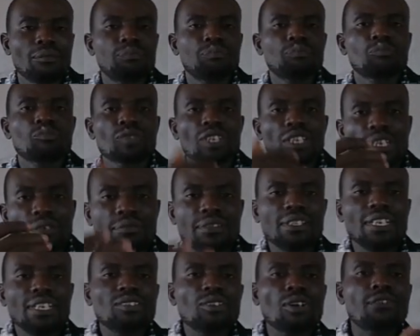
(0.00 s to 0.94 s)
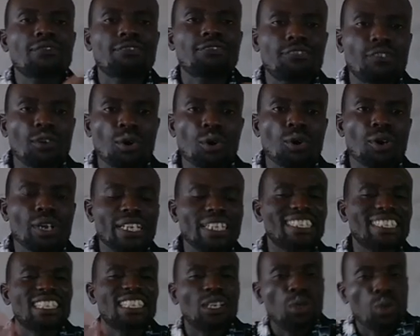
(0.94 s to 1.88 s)
If the rate of flow
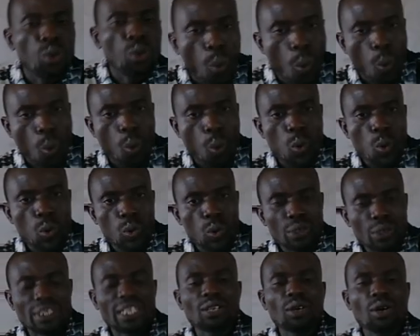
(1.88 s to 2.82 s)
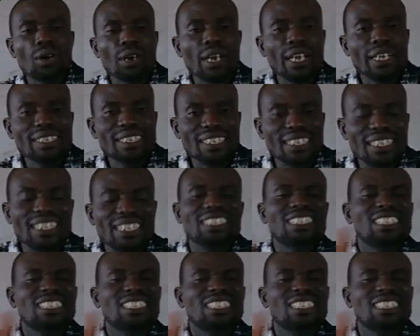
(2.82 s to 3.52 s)
is low, the current is